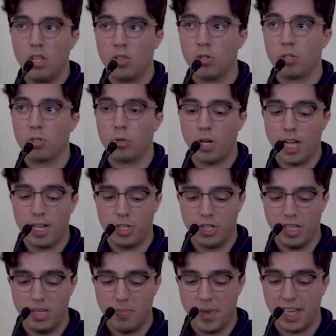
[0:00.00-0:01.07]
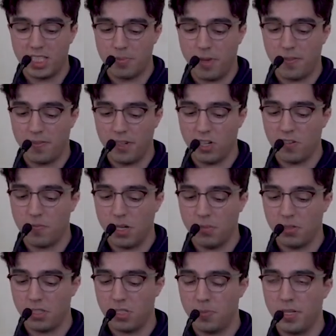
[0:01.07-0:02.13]
Their tragedy makes my fear of
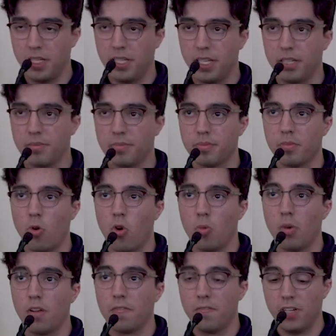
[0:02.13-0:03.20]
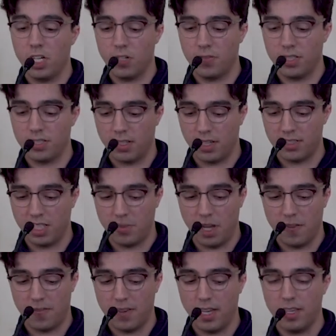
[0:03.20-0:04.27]
public speaking or my fear of discussing
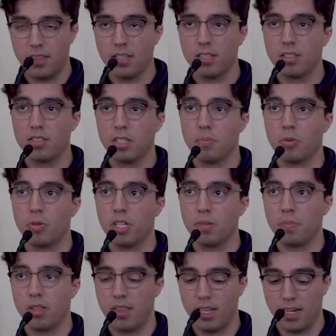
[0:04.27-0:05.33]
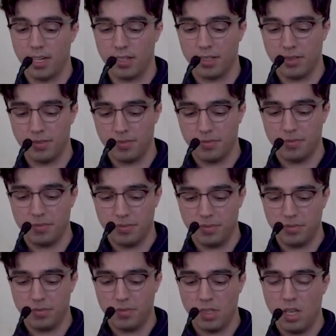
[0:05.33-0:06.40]
my faith seem pretty pathetic.
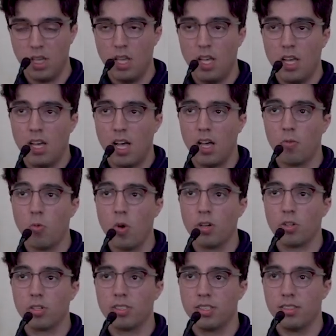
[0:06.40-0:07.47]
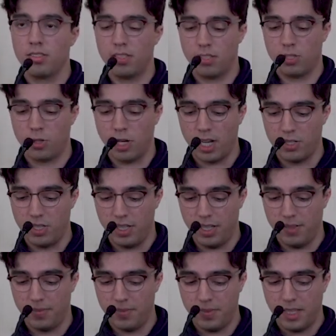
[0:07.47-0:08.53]
I've wondered since this
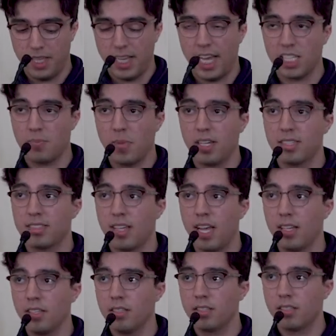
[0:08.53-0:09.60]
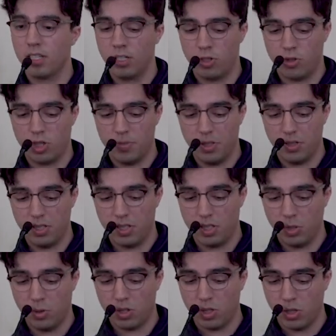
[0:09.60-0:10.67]
tragedy, has my silence contributed
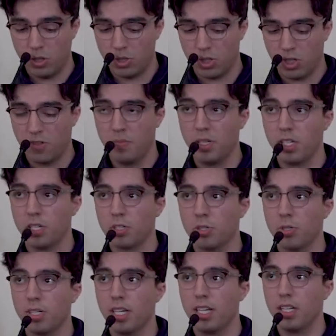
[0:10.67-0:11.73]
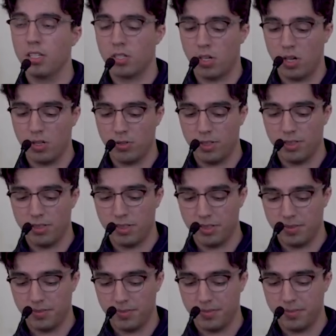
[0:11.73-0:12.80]
to a culture of bigotry and
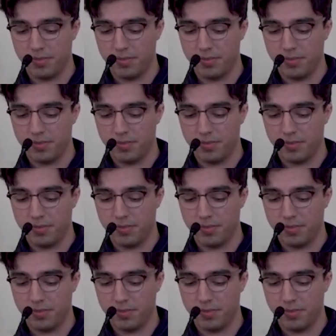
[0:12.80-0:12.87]
intolerance?